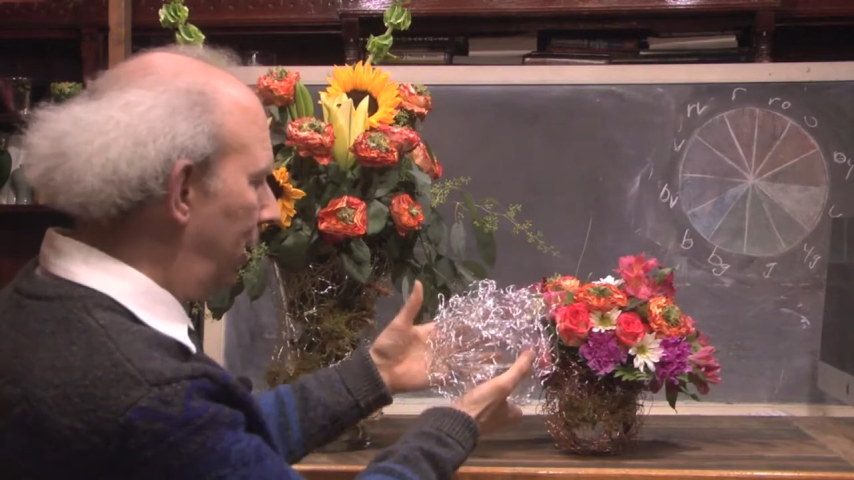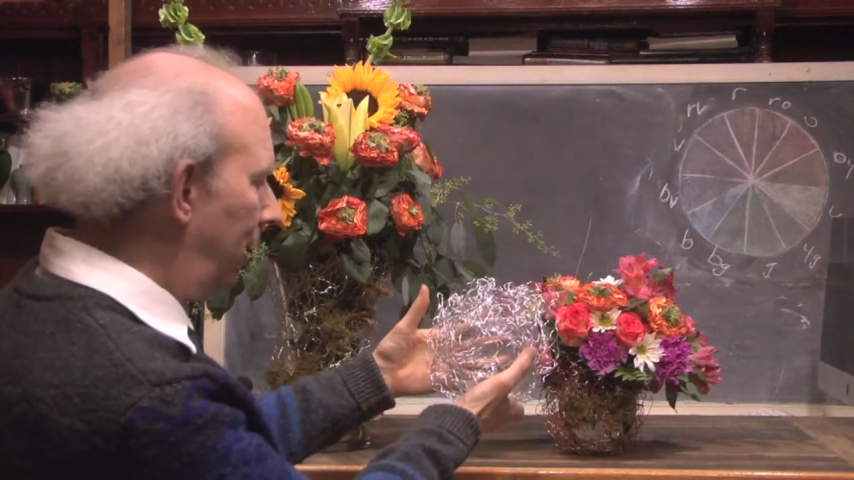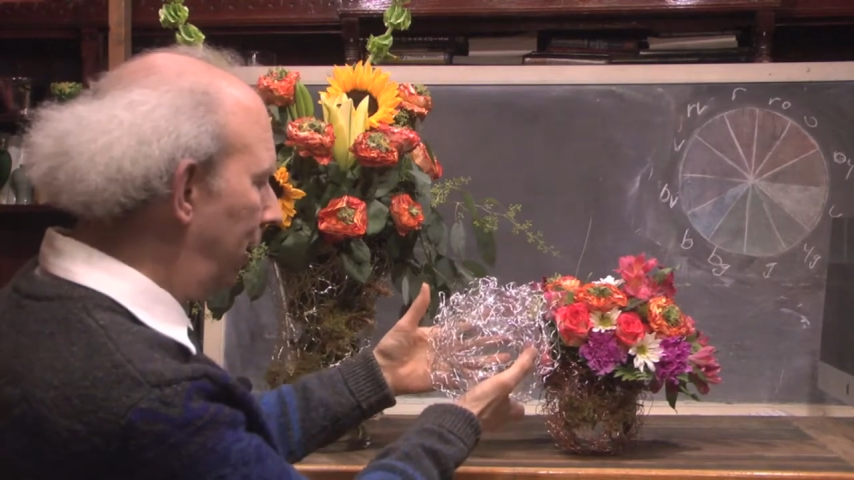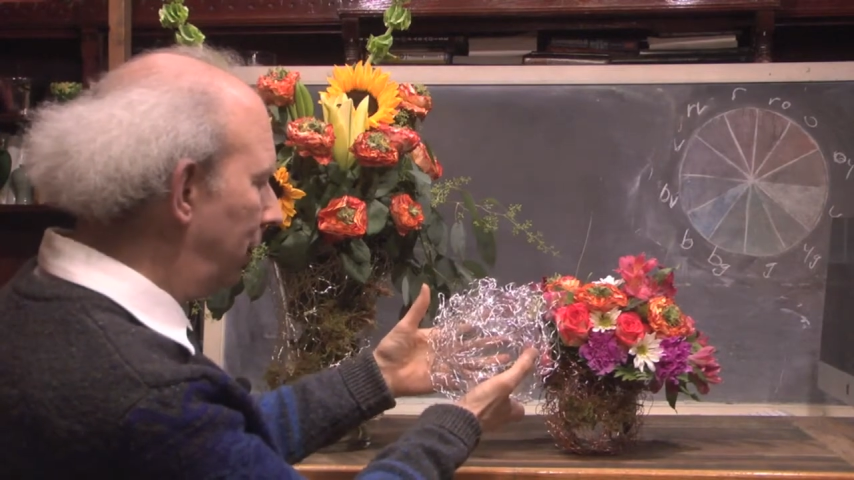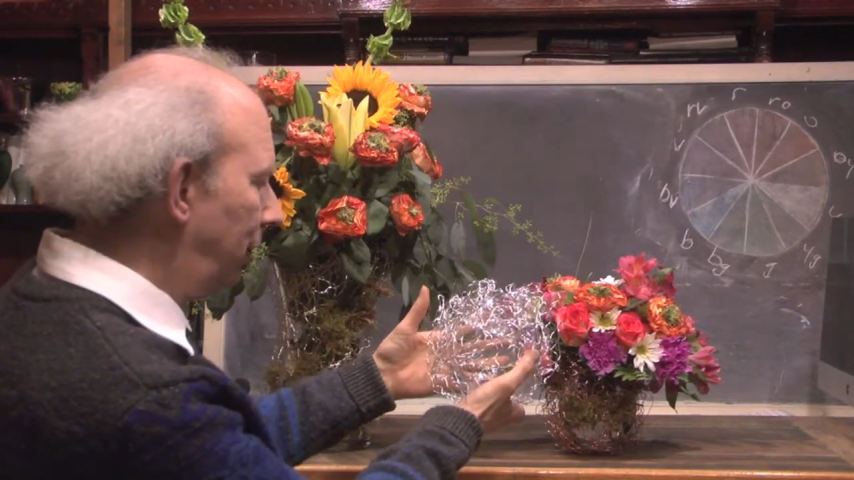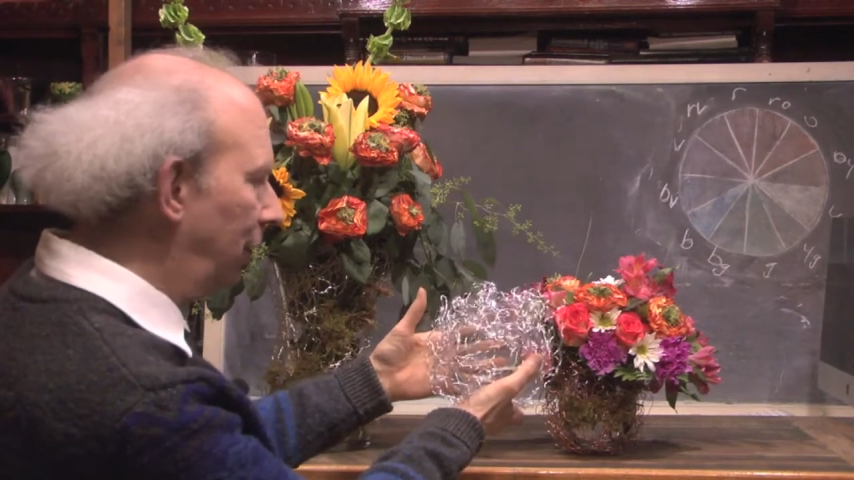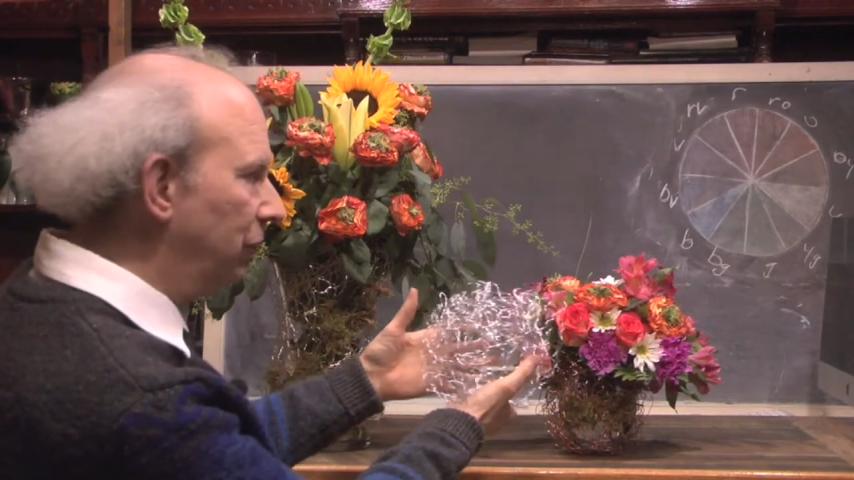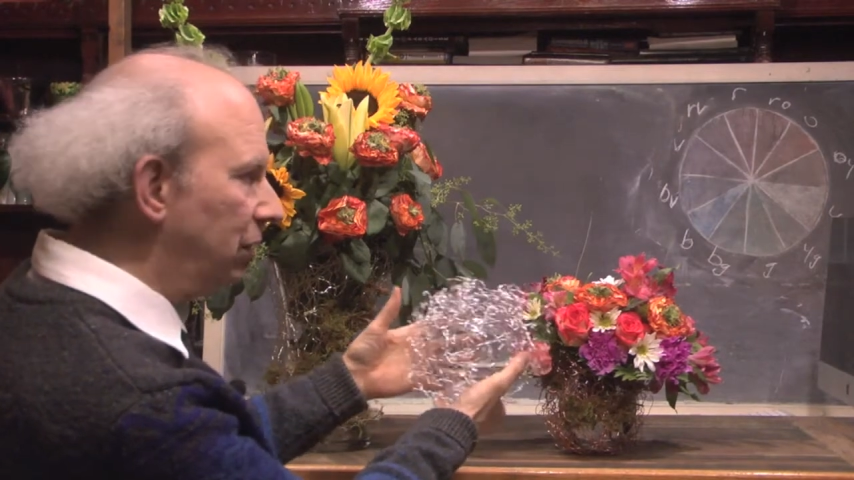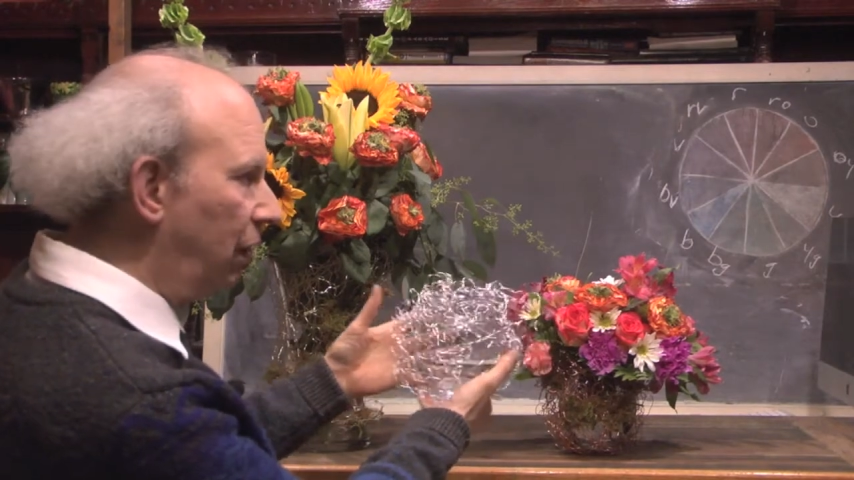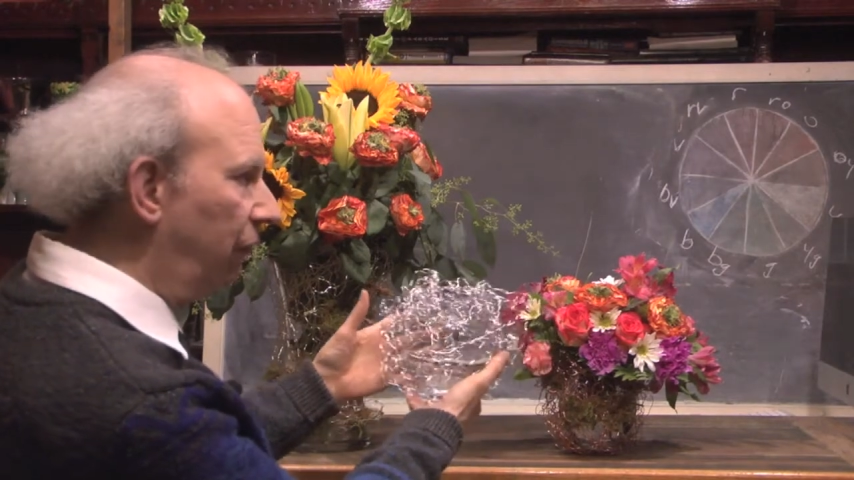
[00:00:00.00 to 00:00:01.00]
It
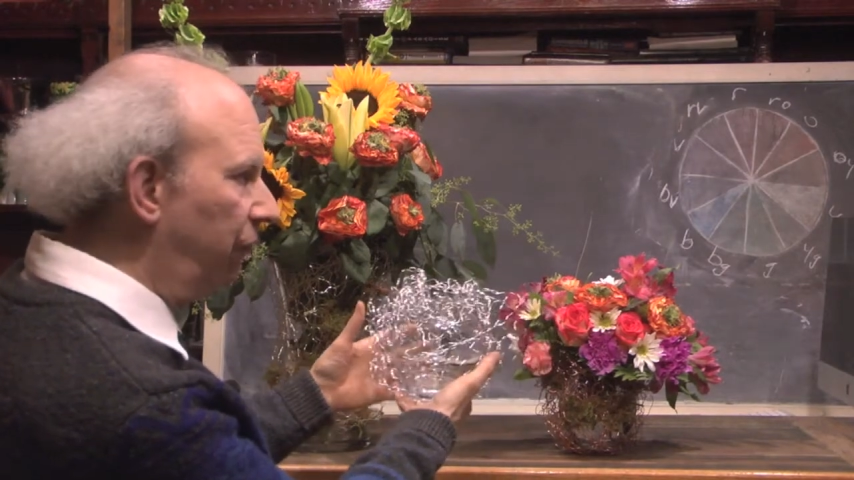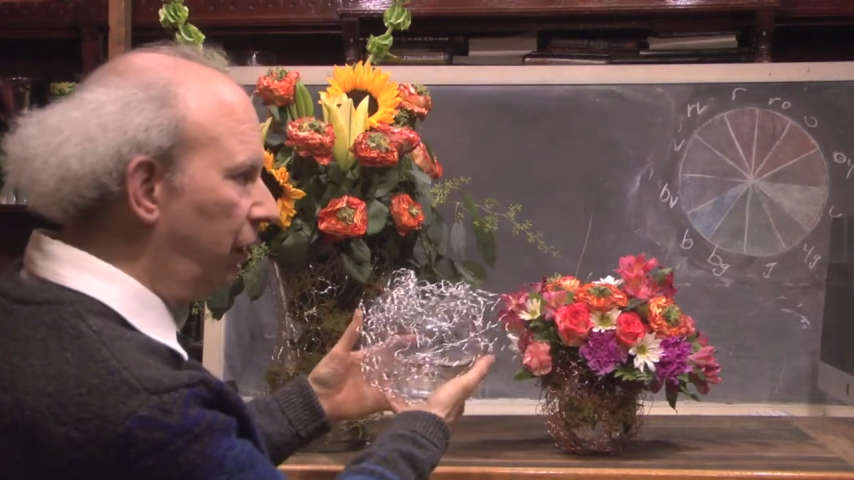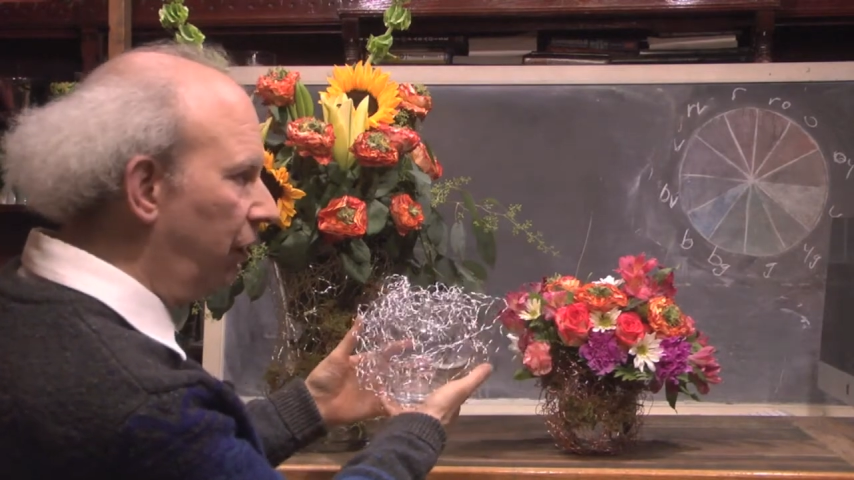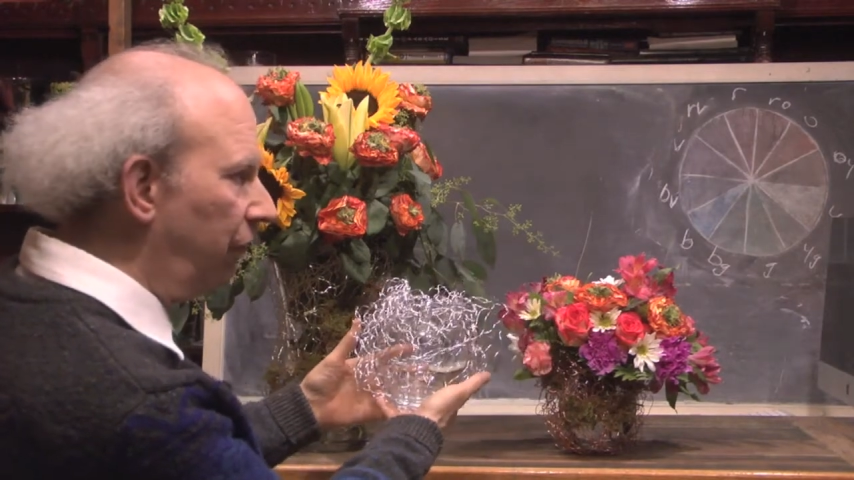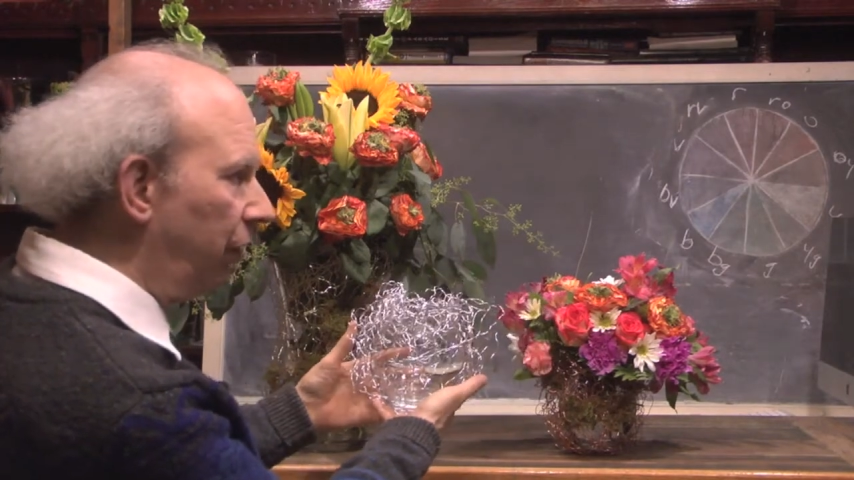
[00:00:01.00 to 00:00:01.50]
gives a very,